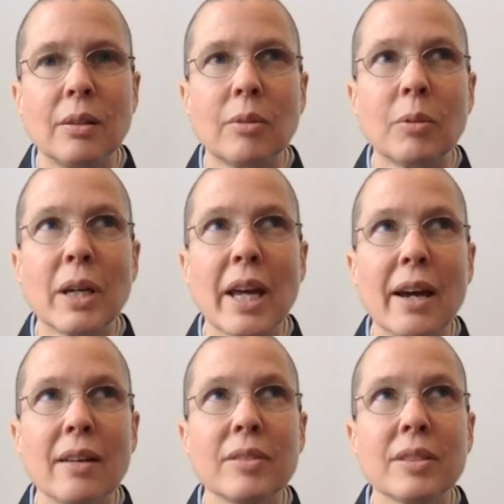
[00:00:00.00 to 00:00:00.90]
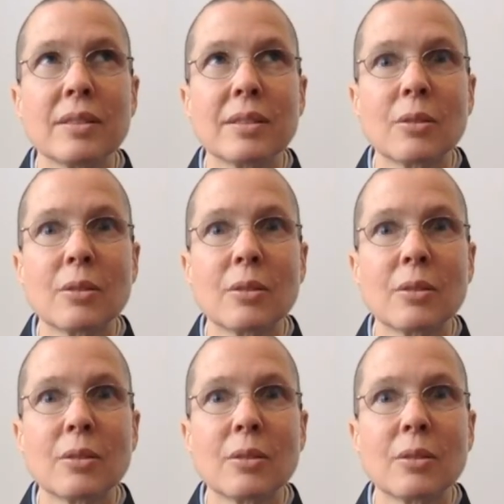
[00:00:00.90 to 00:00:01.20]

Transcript: When we have this